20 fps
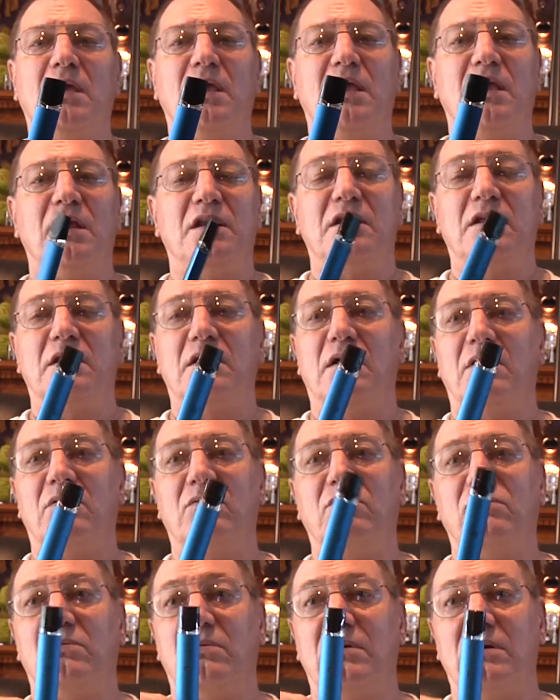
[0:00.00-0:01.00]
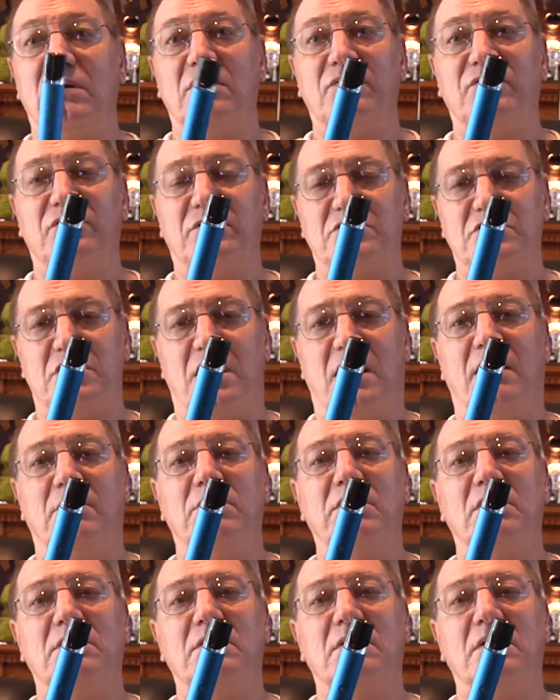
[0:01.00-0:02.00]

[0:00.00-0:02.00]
it did a wonderful job